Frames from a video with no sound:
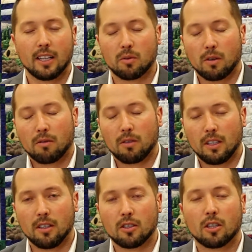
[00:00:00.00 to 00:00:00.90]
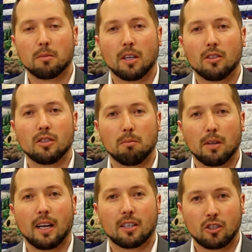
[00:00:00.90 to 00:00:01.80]
that's where really the terminology
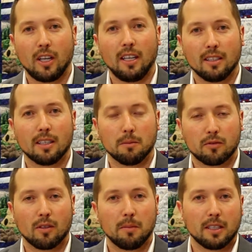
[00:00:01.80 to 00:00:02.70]
blockchain comes from,